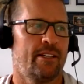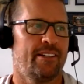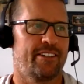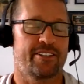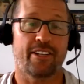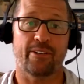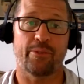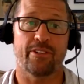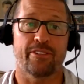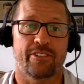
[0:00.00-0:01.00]
And the second
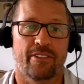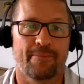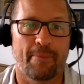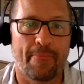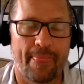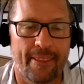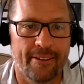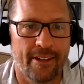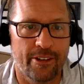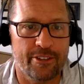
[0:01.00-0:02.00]
was
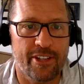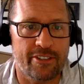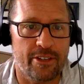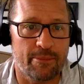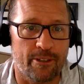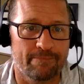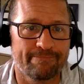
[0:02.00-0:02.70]
a good sense of humor.